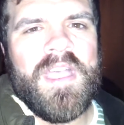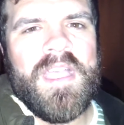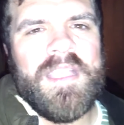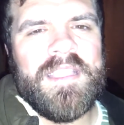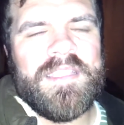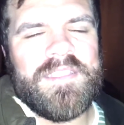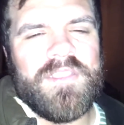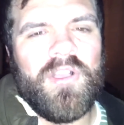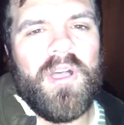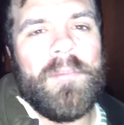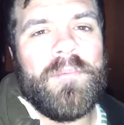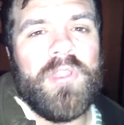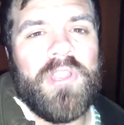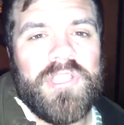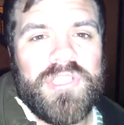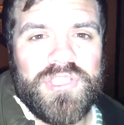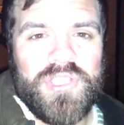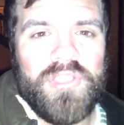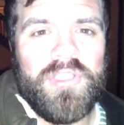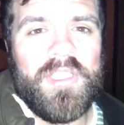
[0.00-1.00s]
So I'm going to
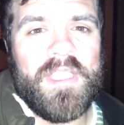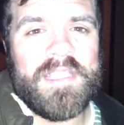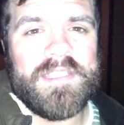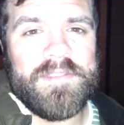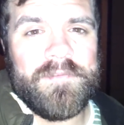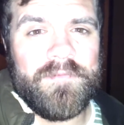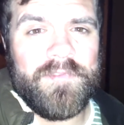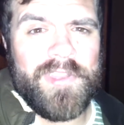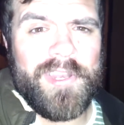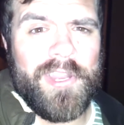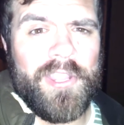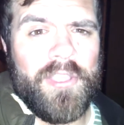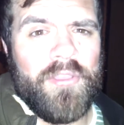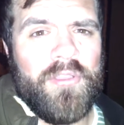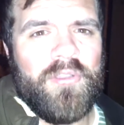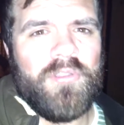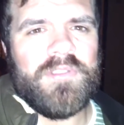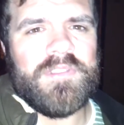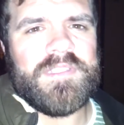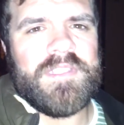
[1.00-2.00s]
show you guys some
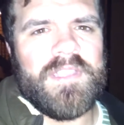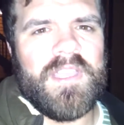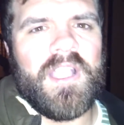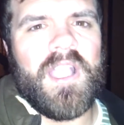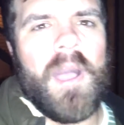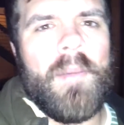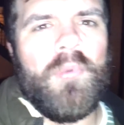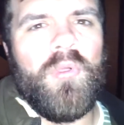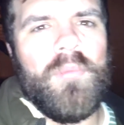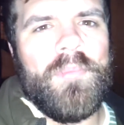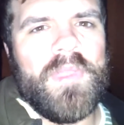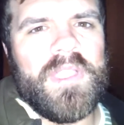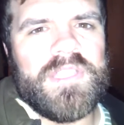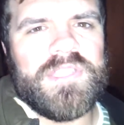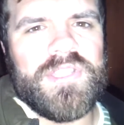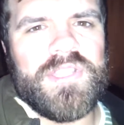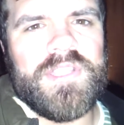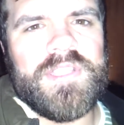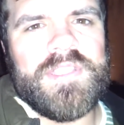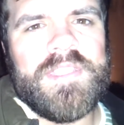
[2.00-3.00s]
video and a couple of
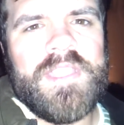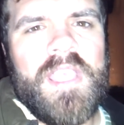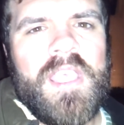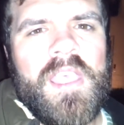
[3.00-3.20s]
pictures